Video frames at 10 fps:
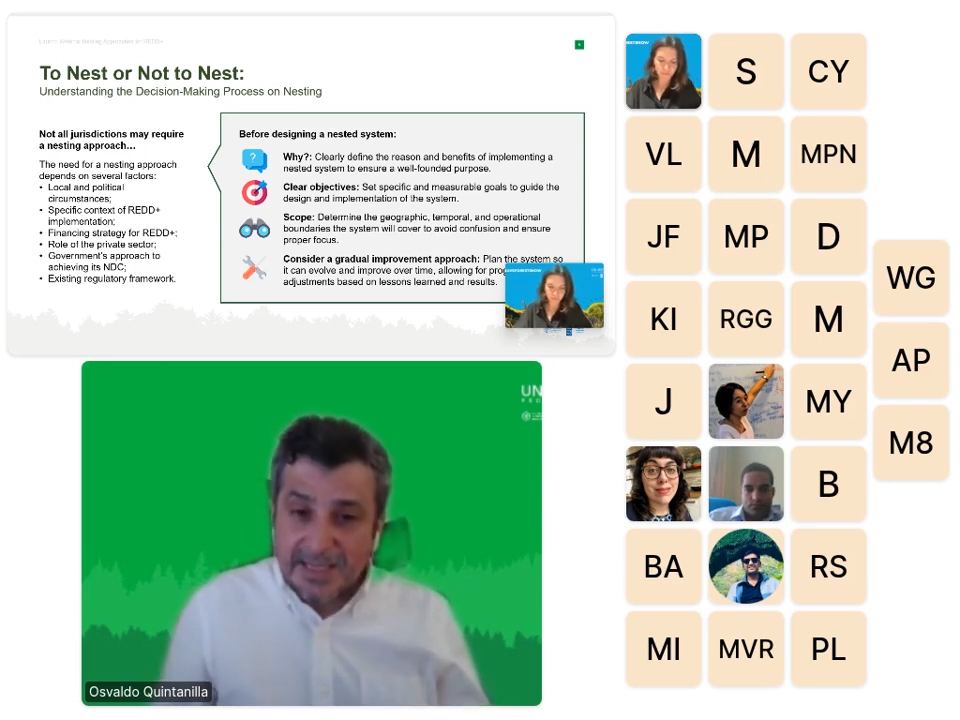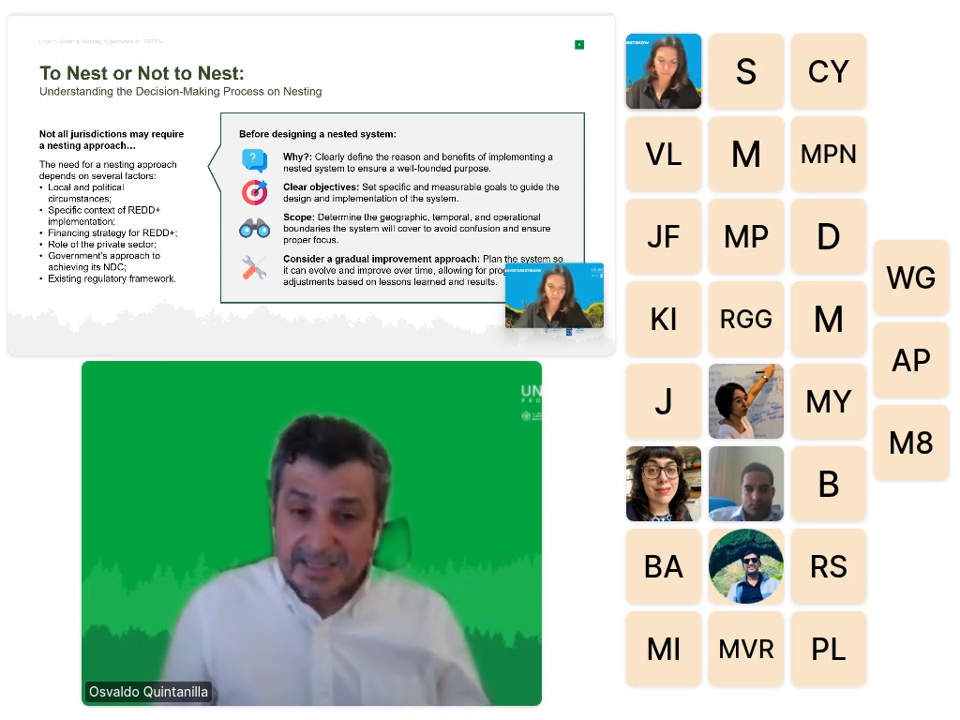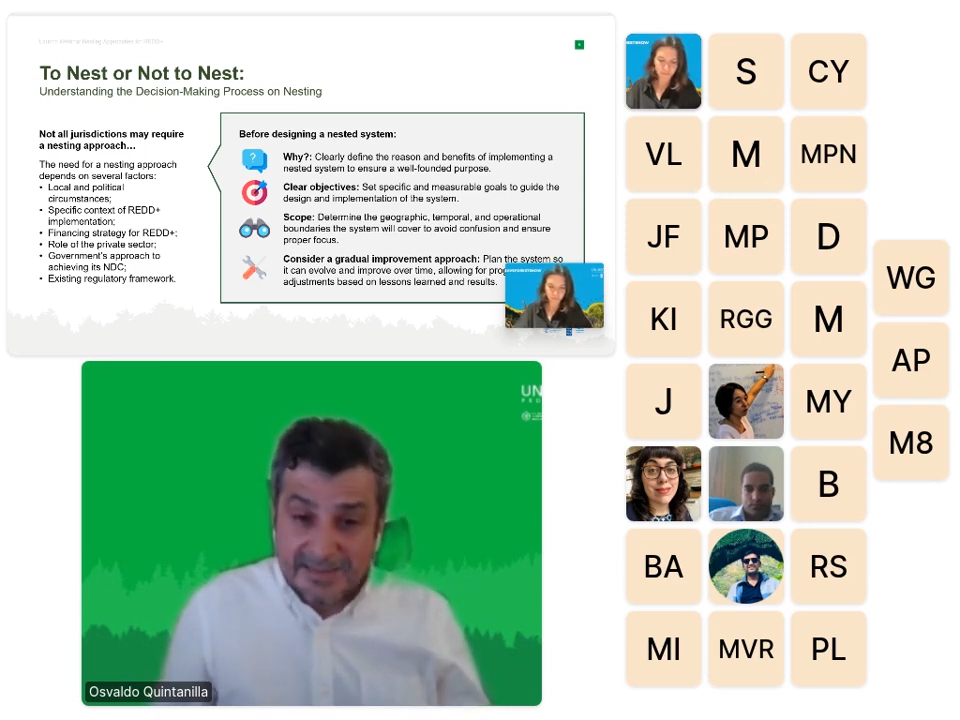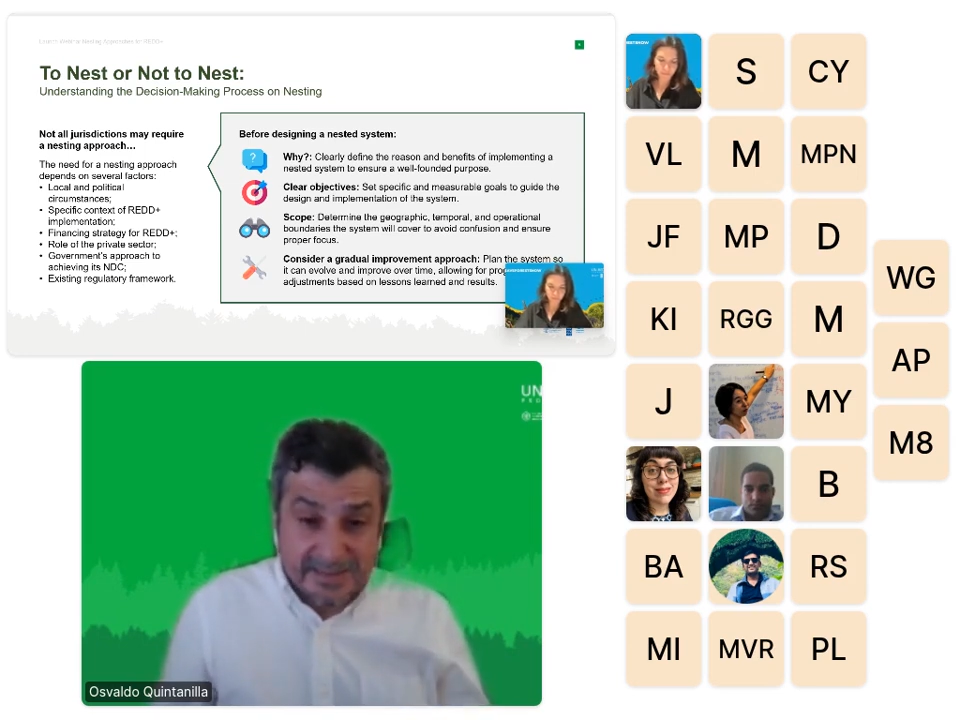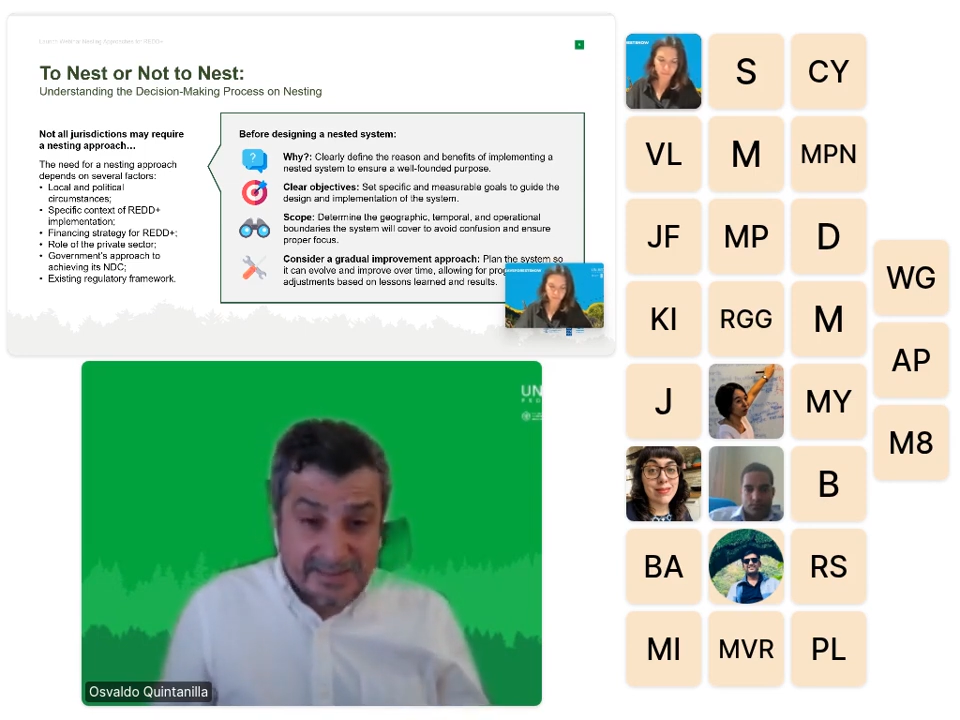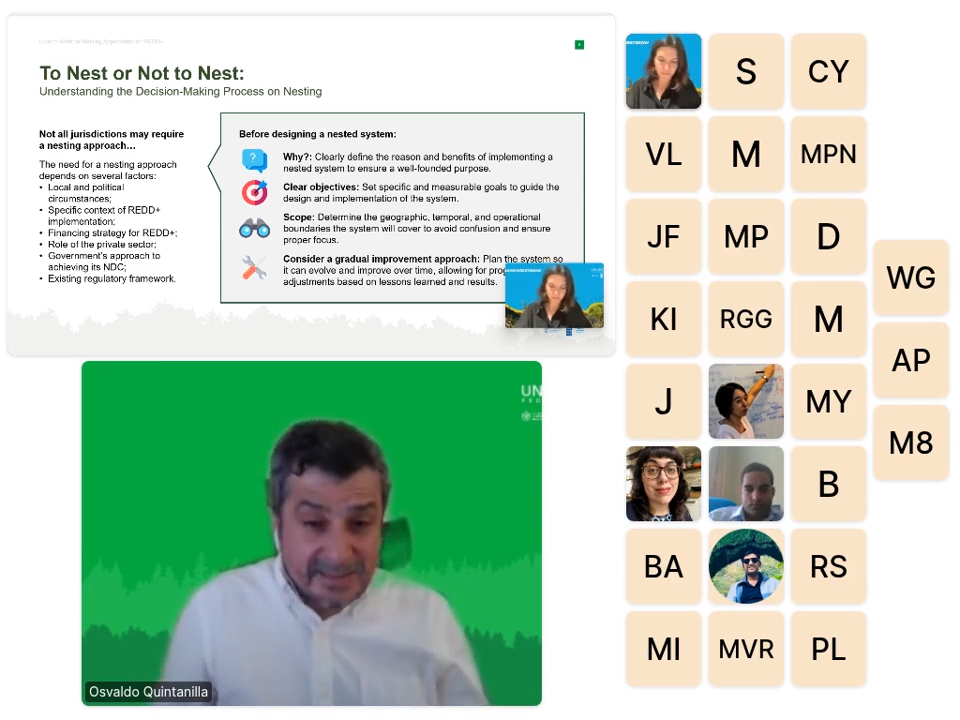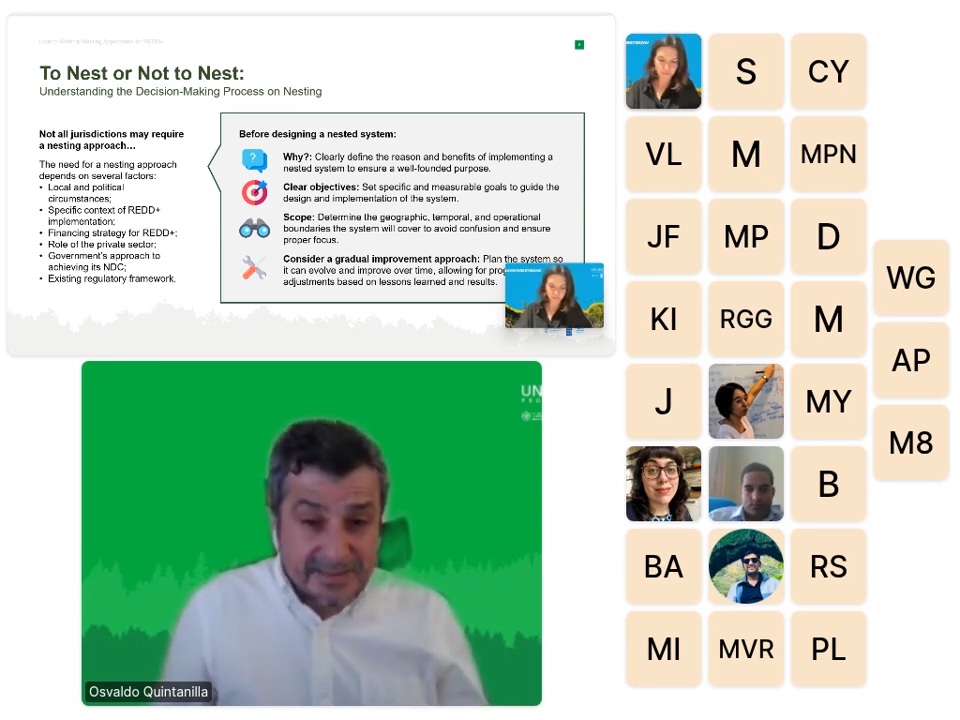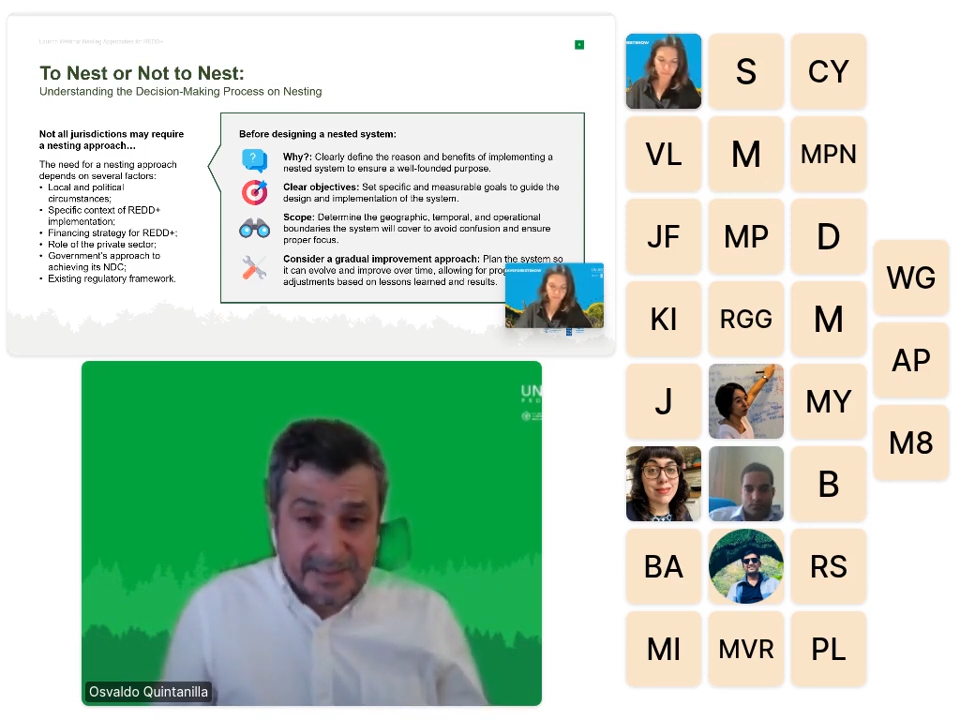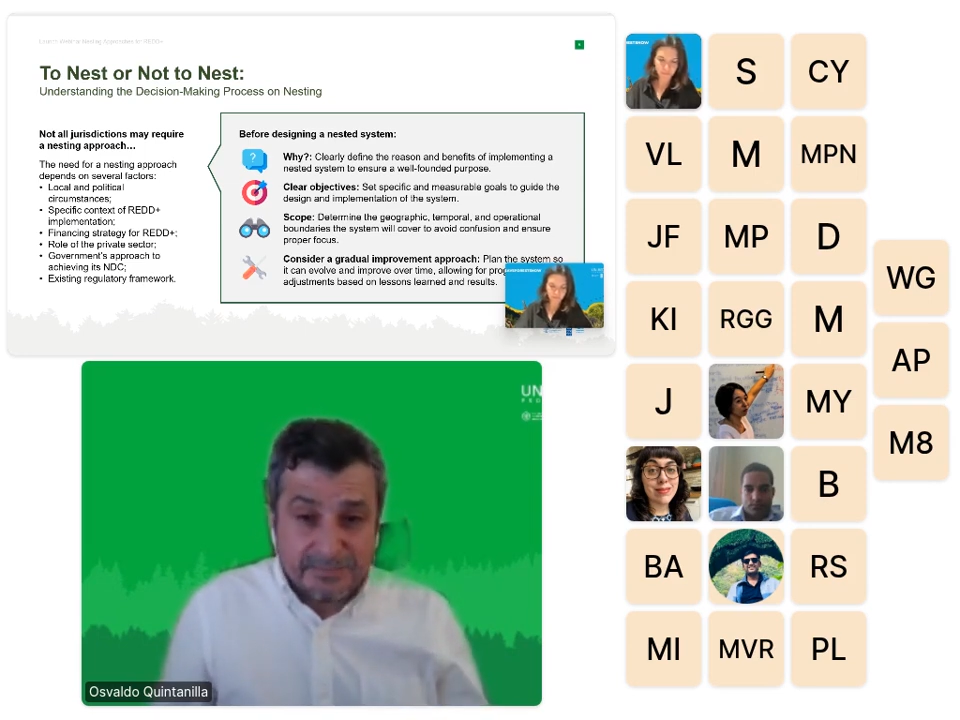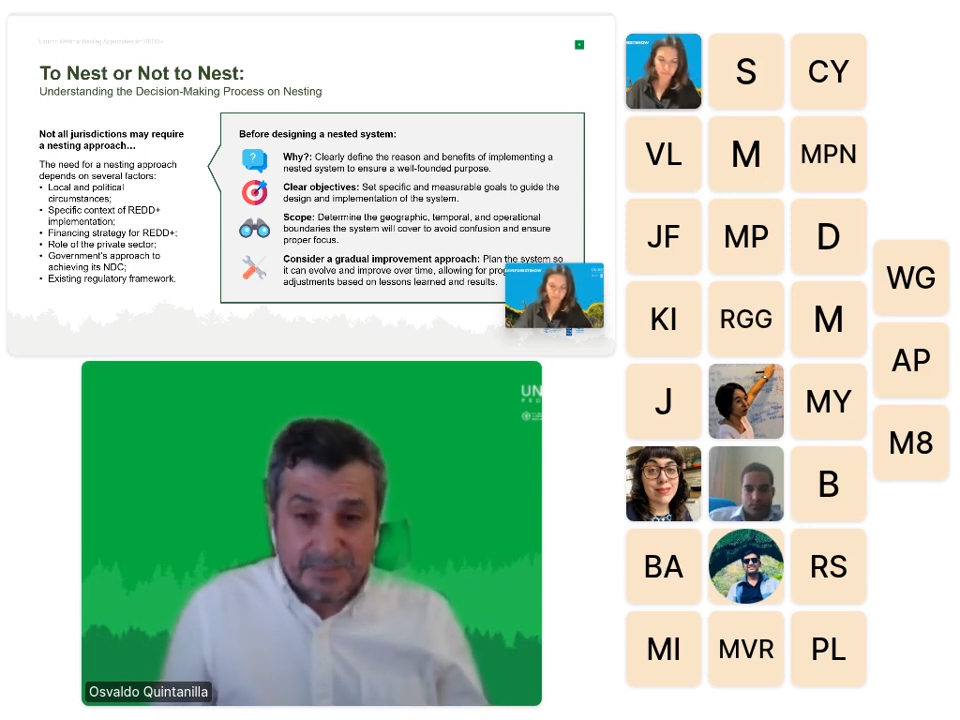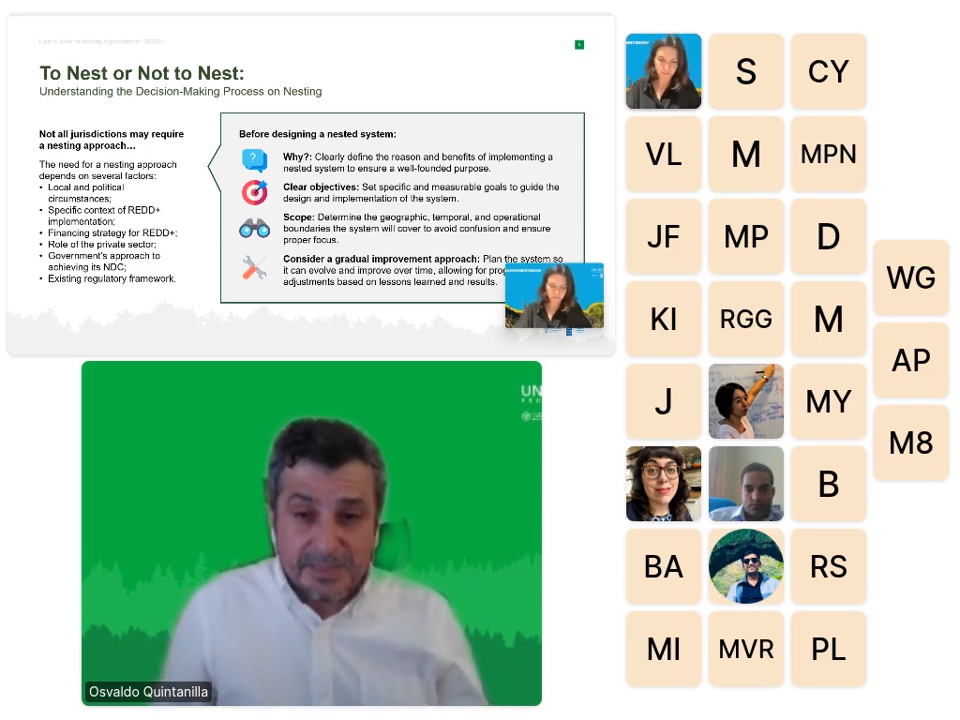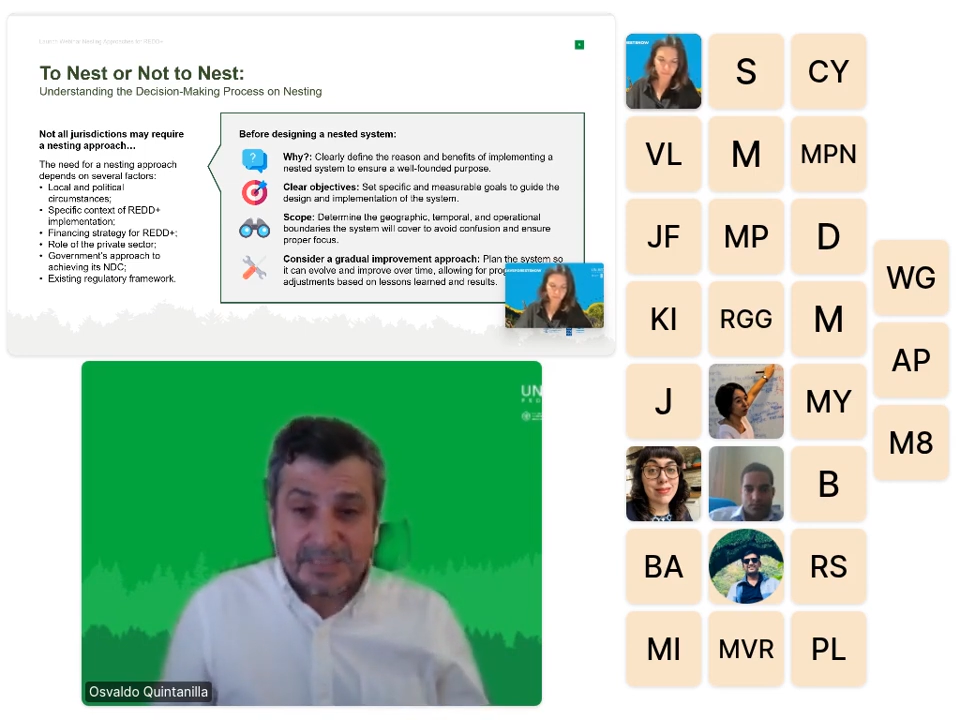a nested system,